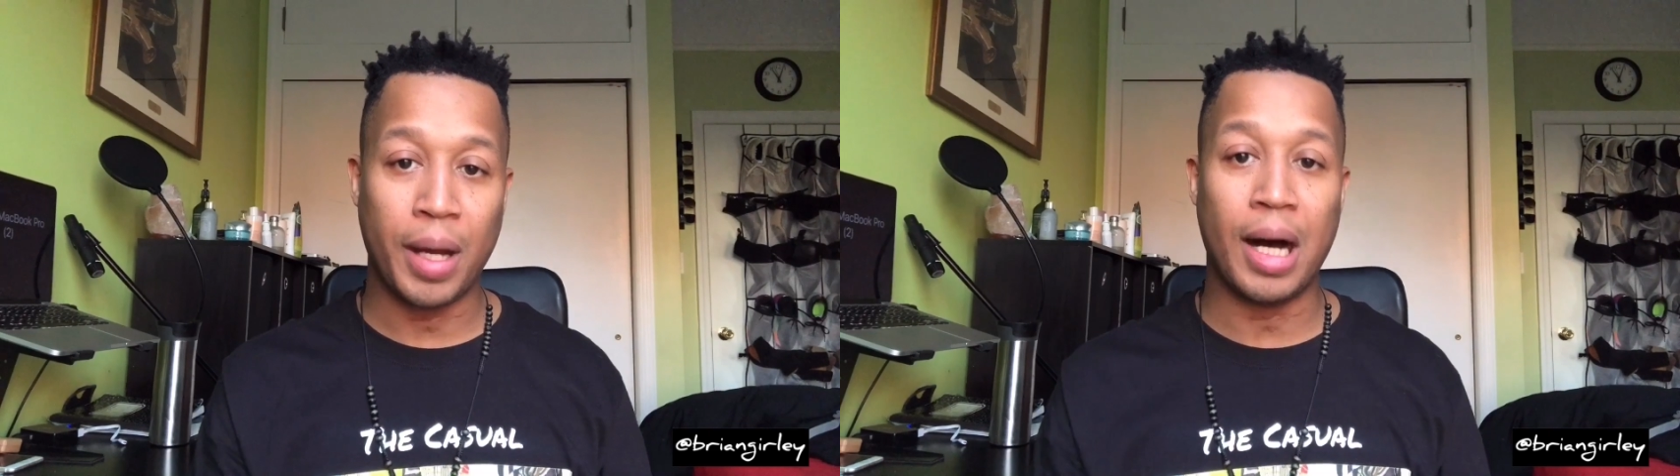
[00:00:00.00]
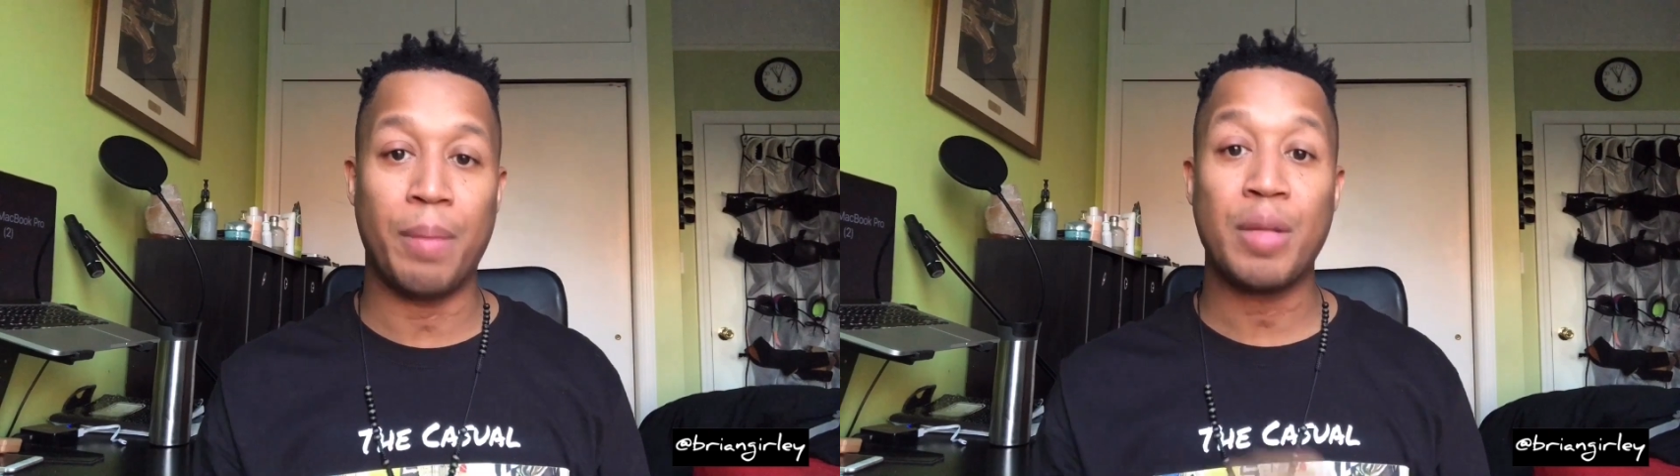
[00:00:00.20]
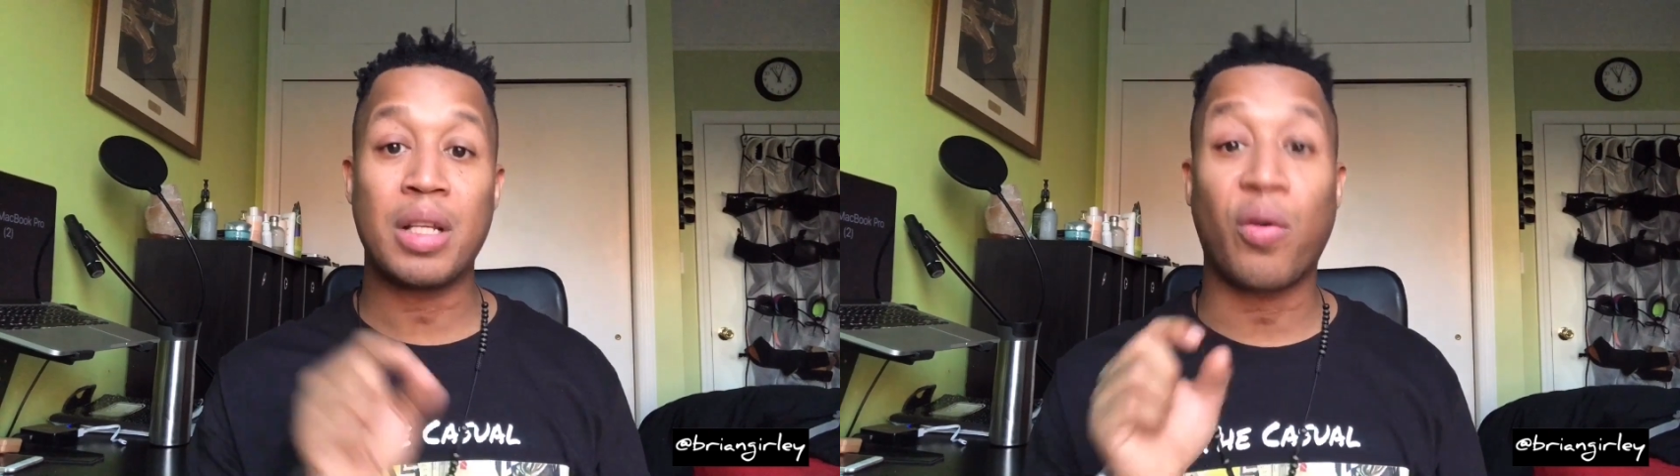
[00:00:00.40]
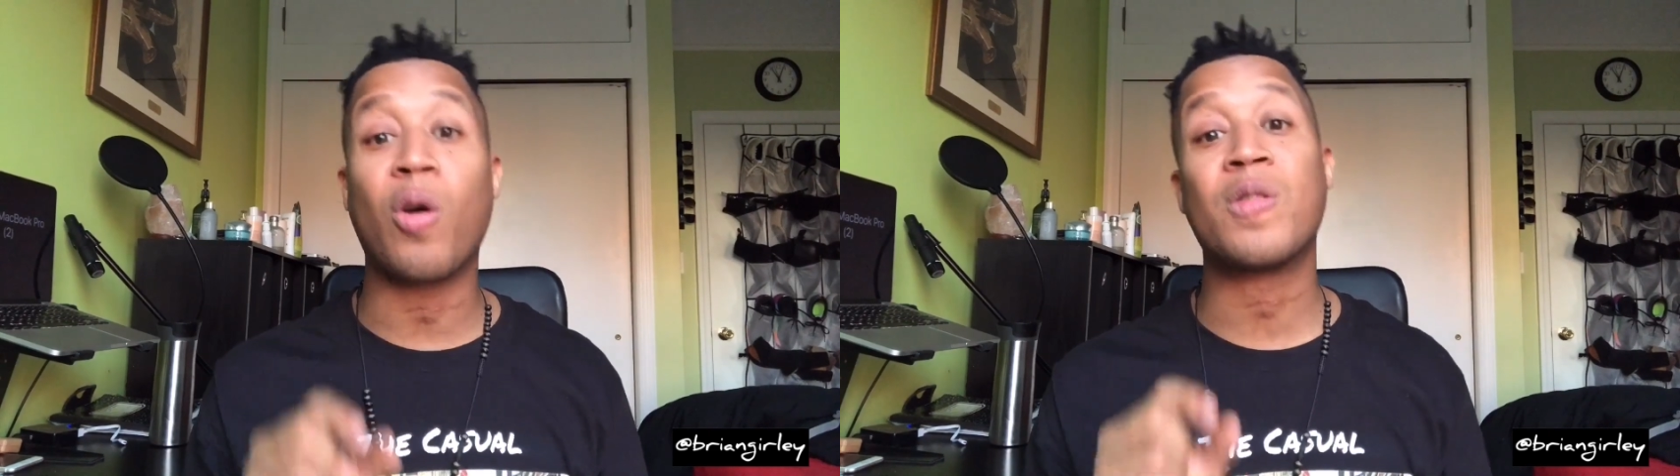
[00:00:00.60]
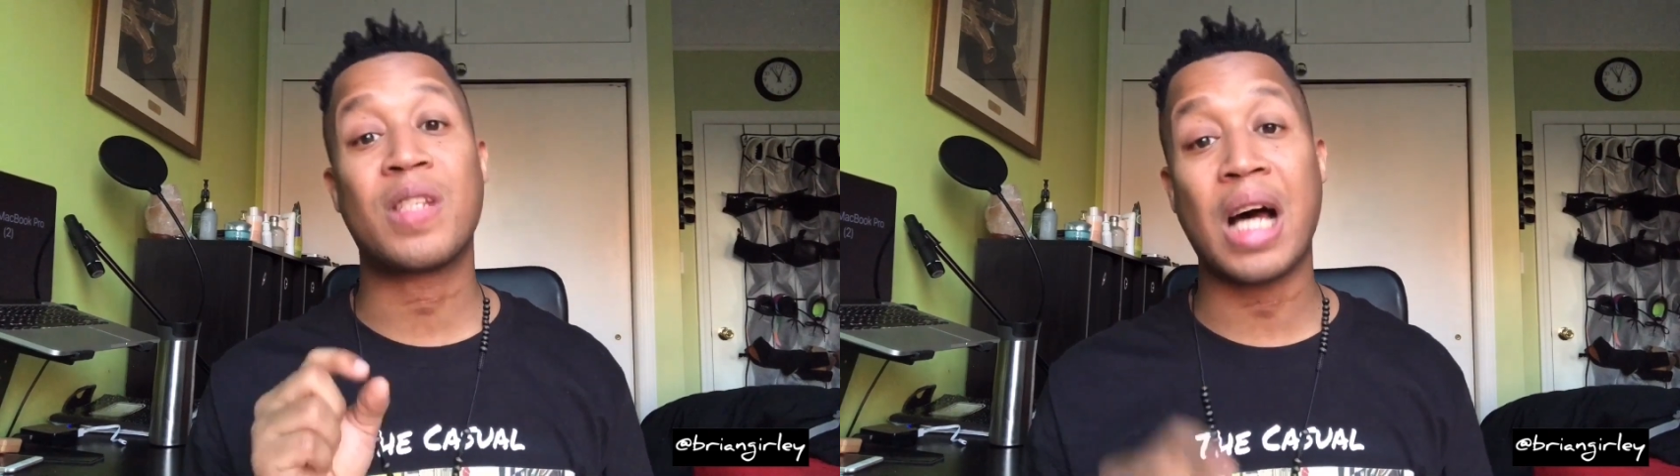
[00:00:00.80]
as
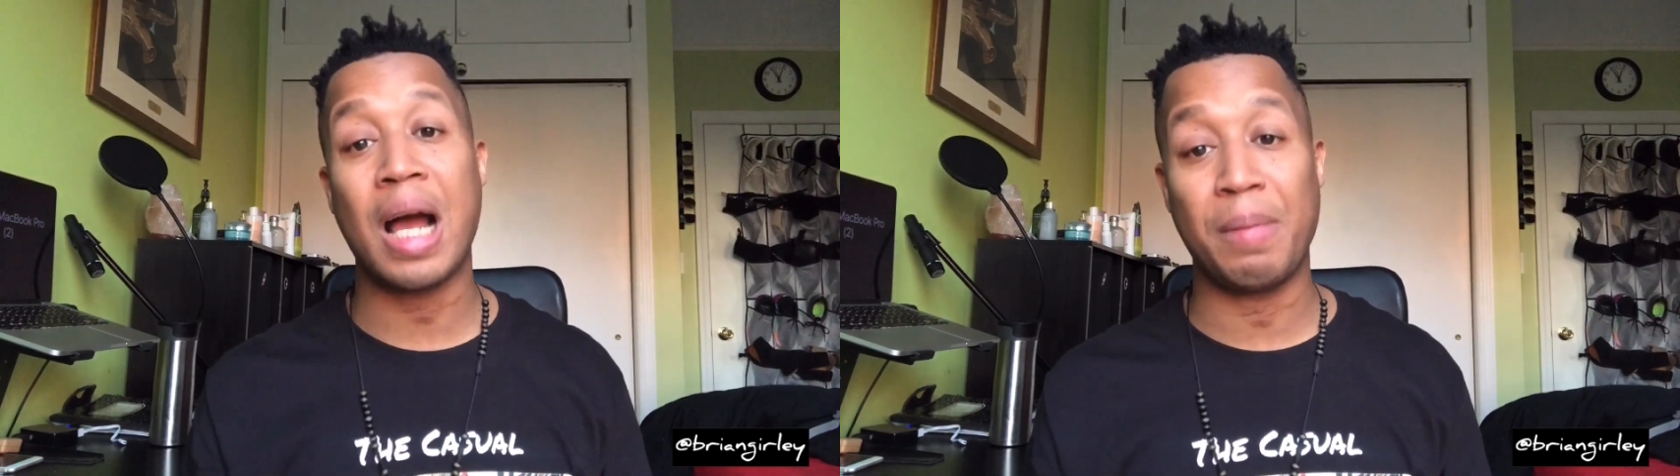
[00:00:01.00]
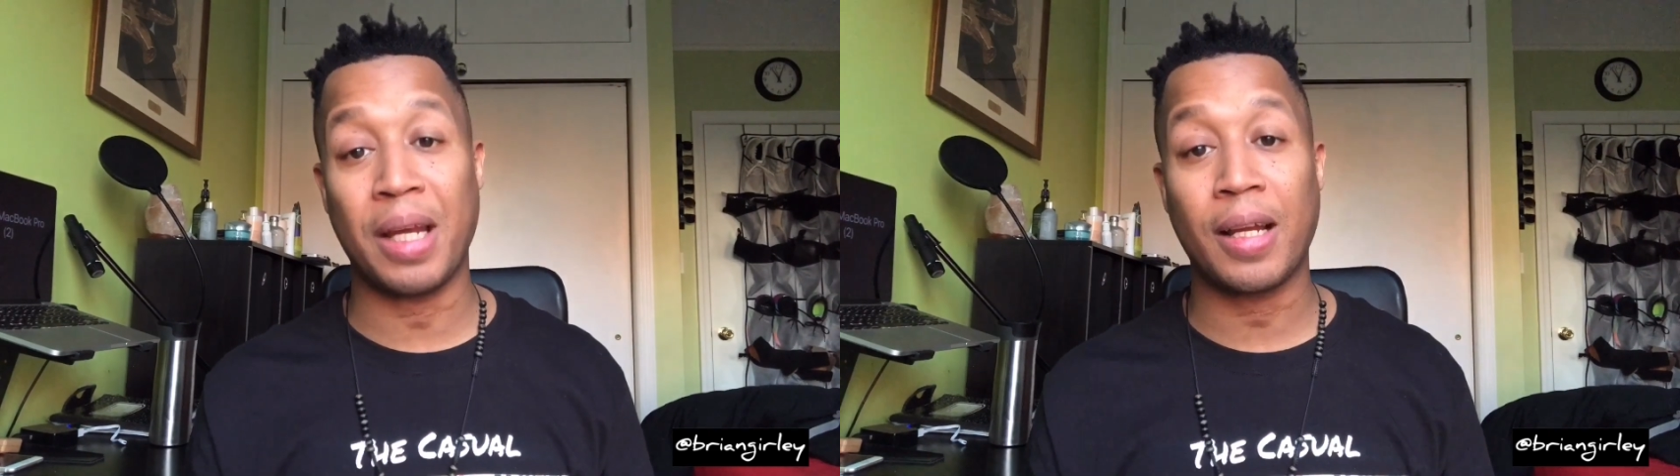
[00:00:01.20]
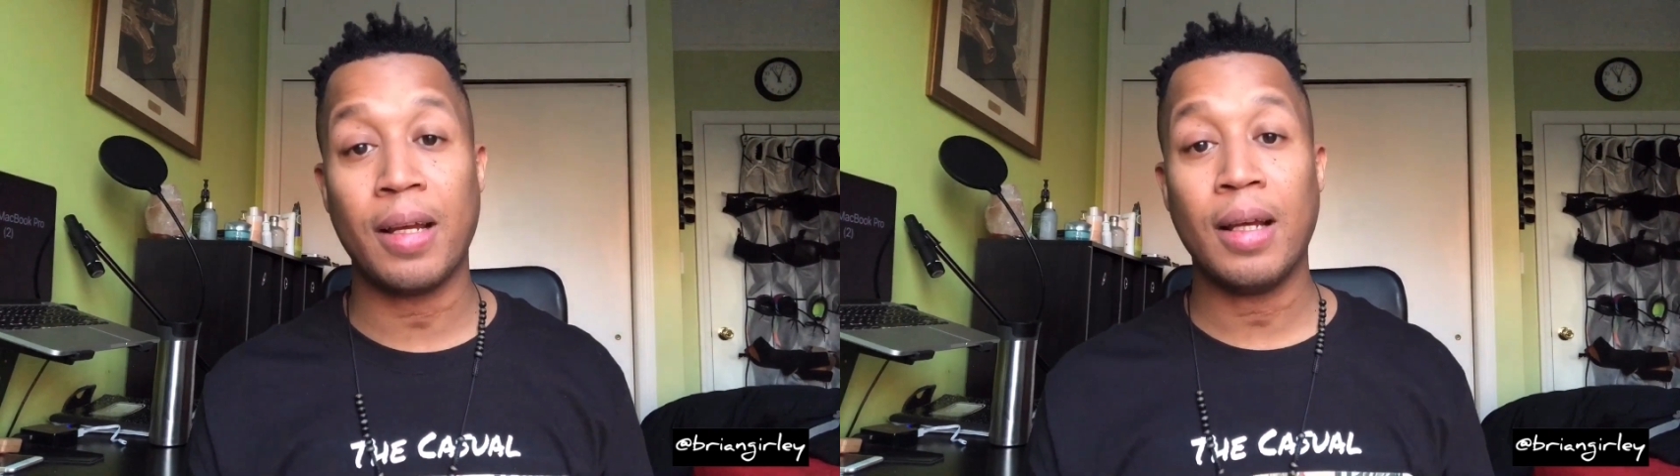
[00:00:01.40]
far as timing.